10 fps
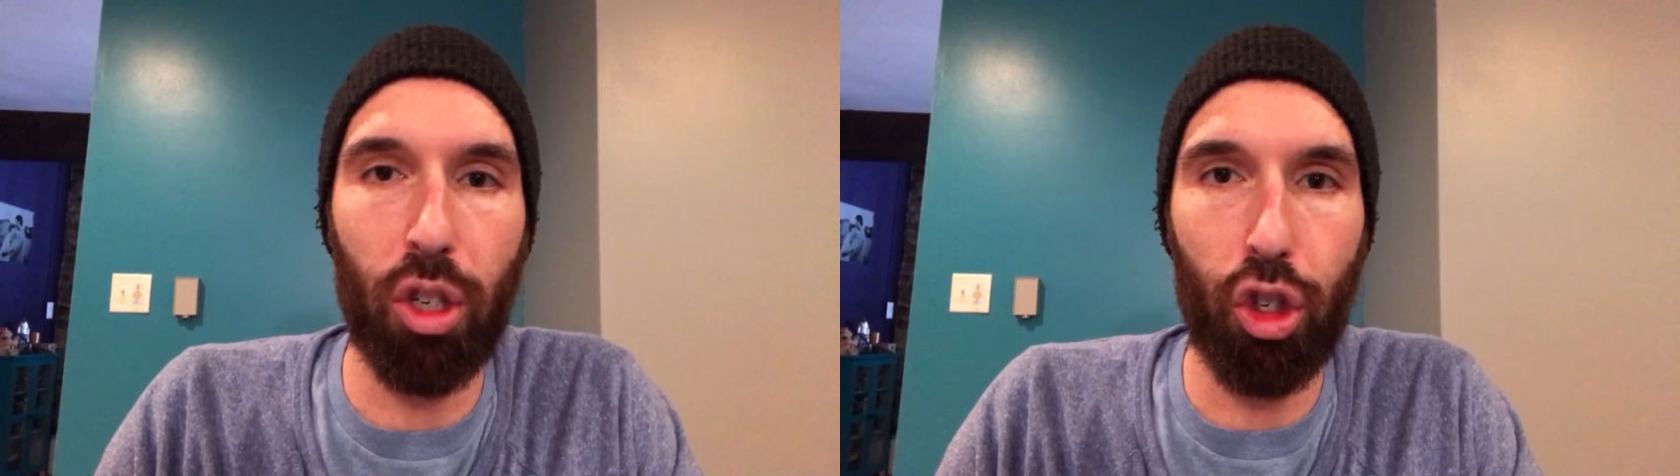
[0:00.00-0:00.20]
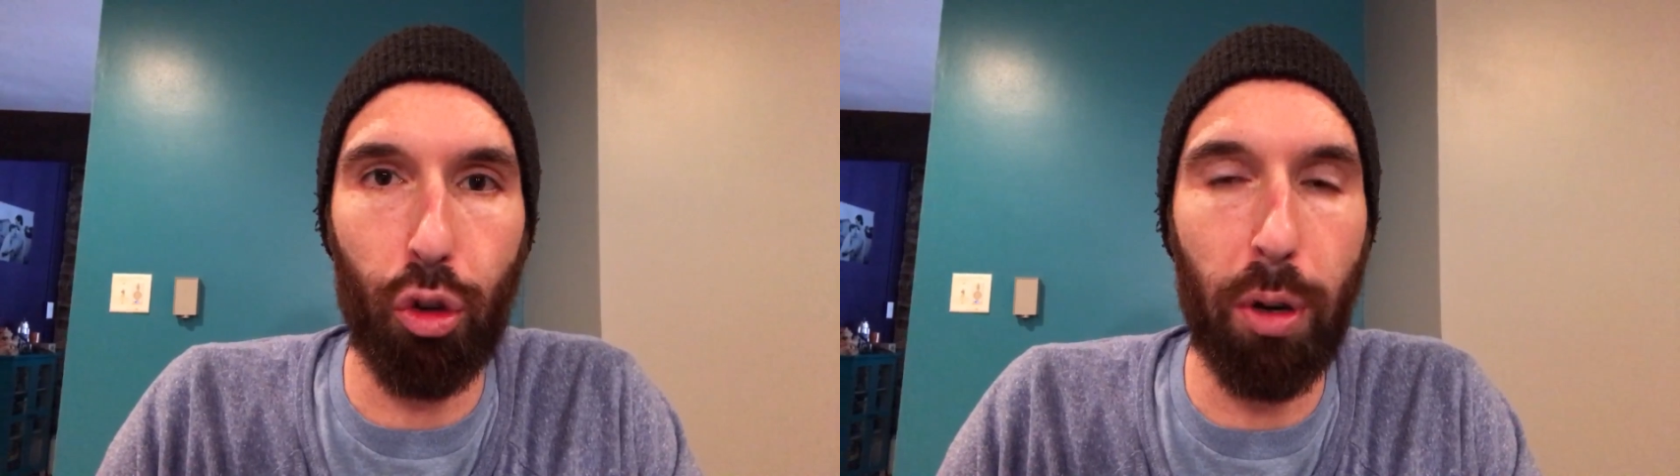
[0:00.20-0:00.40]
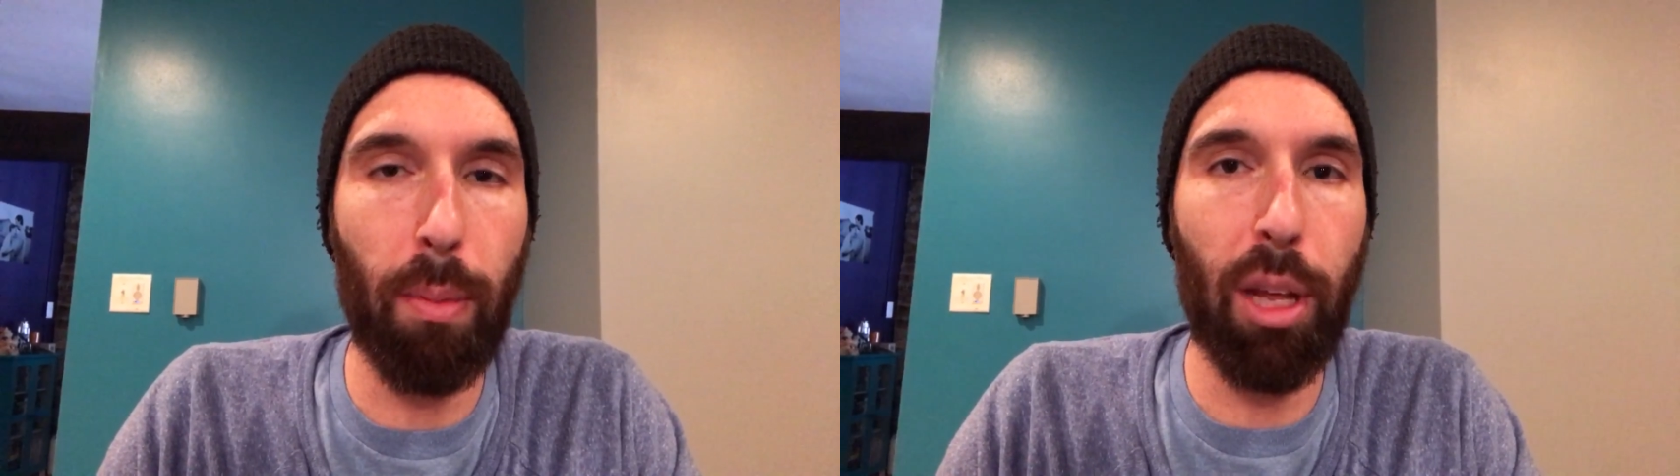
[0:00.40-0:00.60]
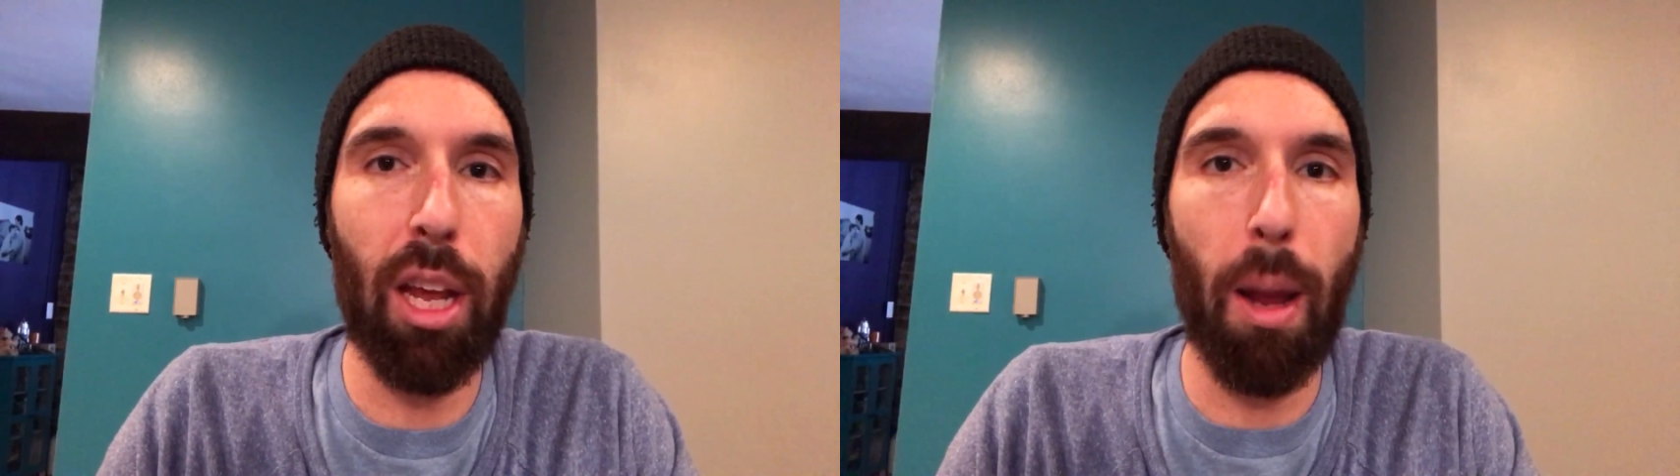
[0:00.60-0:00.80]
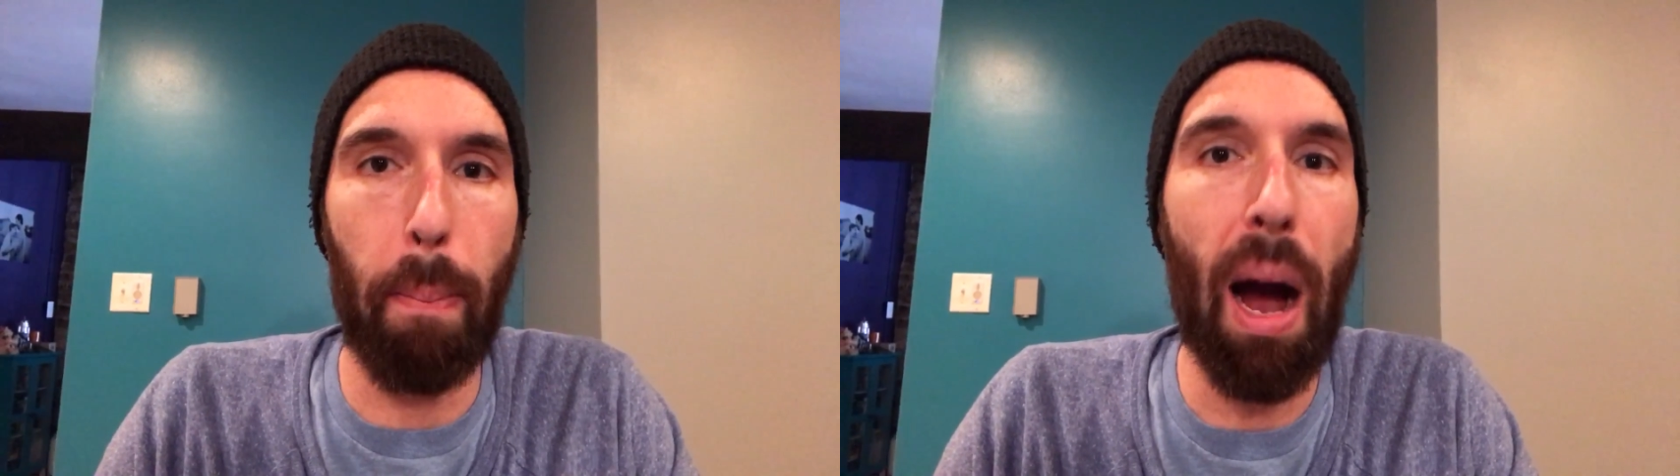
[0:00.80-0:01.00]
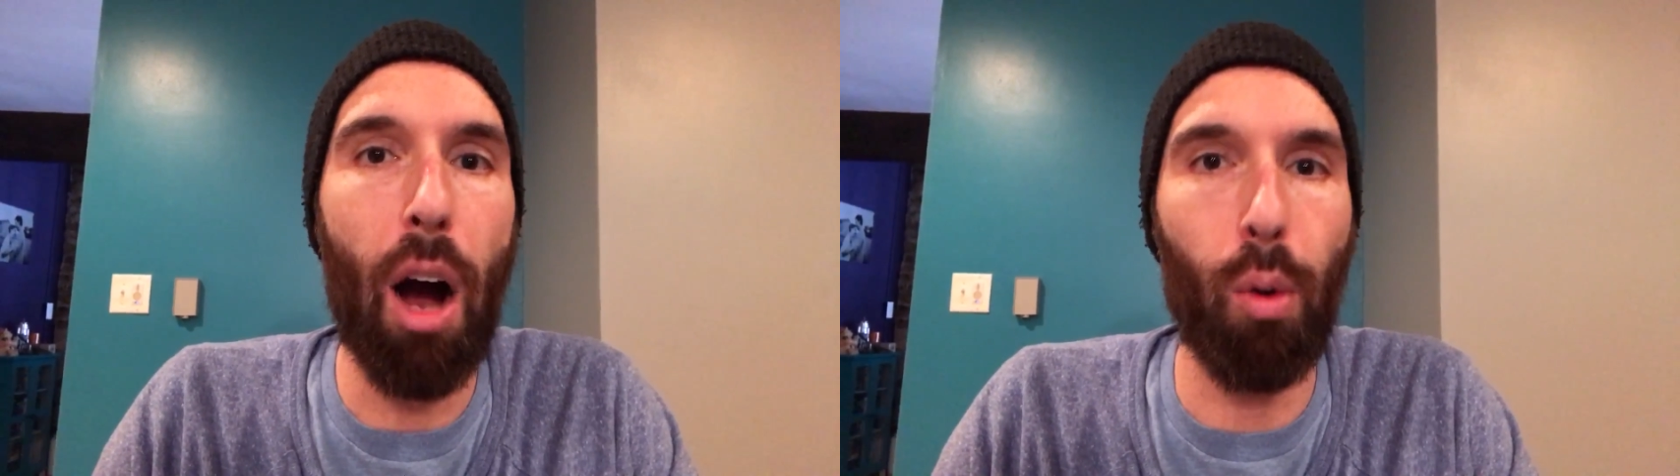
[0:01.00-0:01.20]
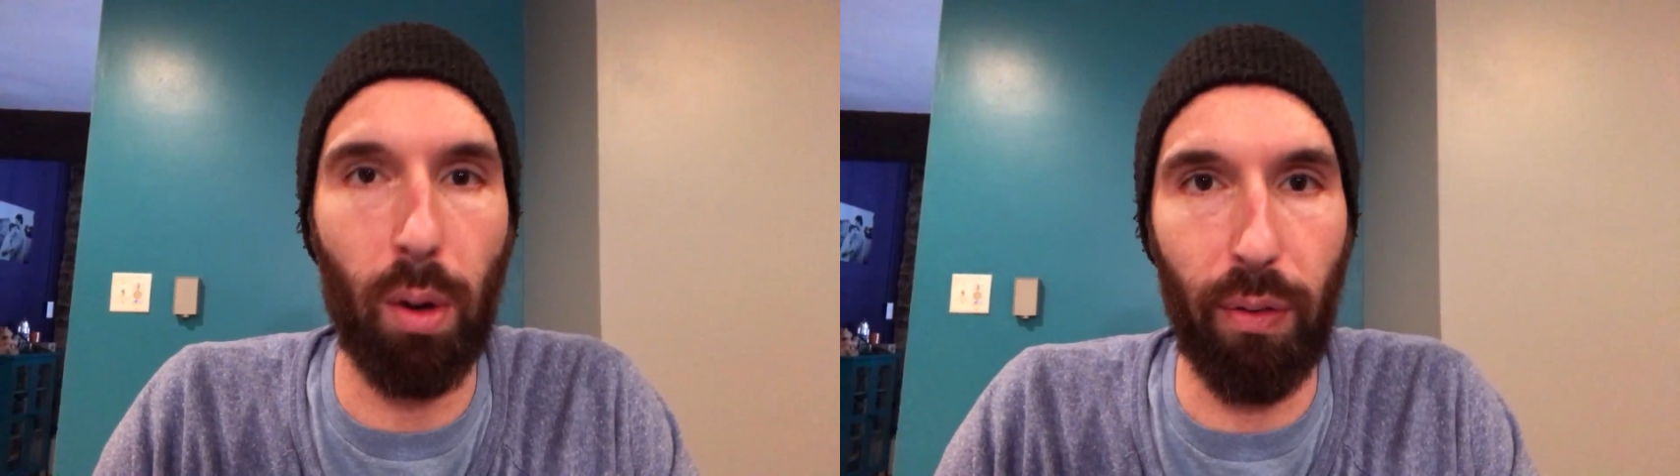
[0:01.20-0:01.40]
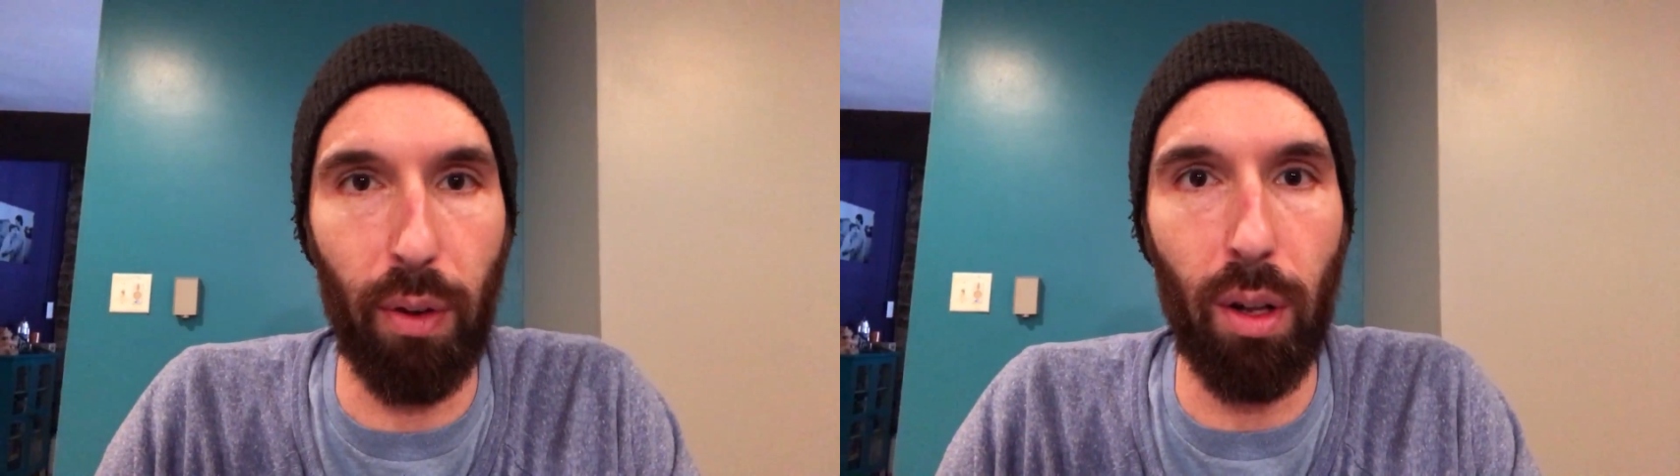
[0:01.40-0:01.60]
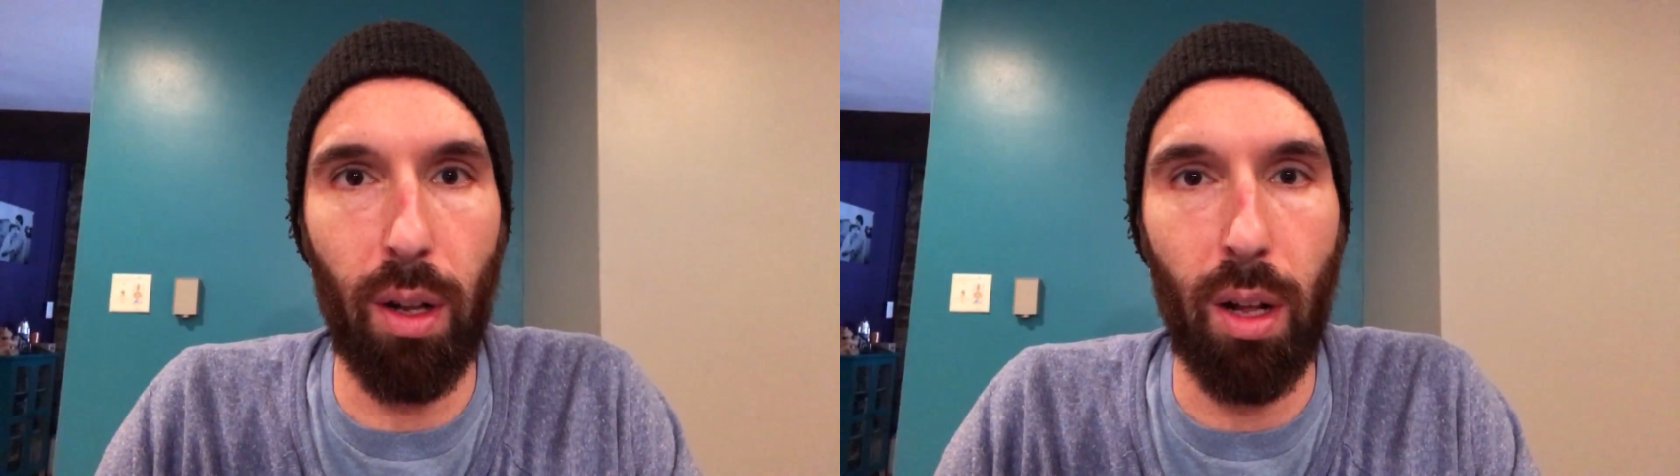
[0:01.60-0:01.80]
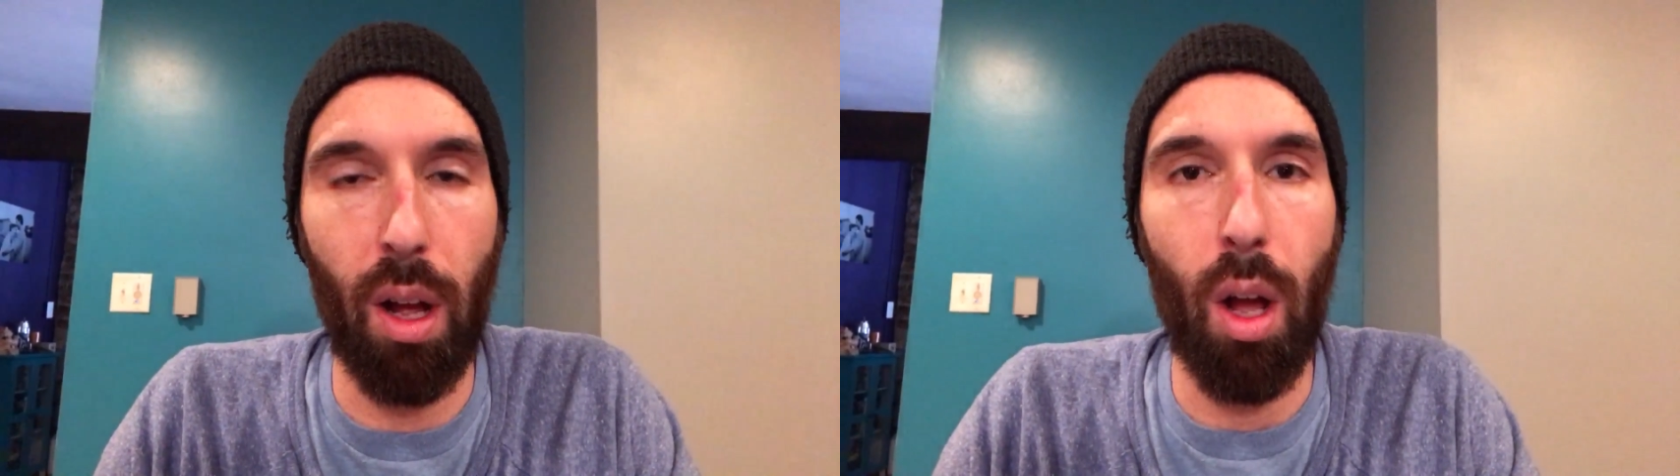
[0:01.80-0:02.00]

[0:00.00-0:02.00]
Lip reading: extremely powerful